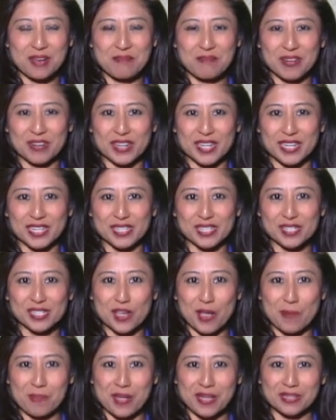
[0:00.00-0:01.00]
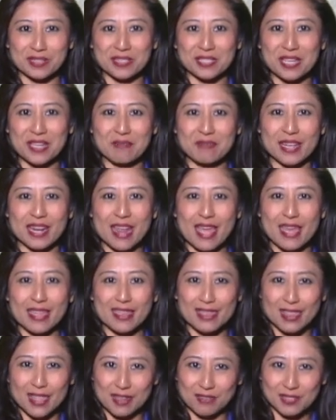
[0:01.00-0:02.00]
America's top entertainment
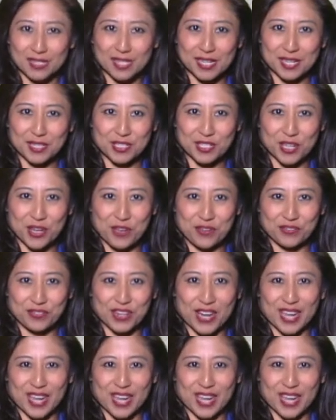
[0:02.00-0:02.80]
and lifestyle show for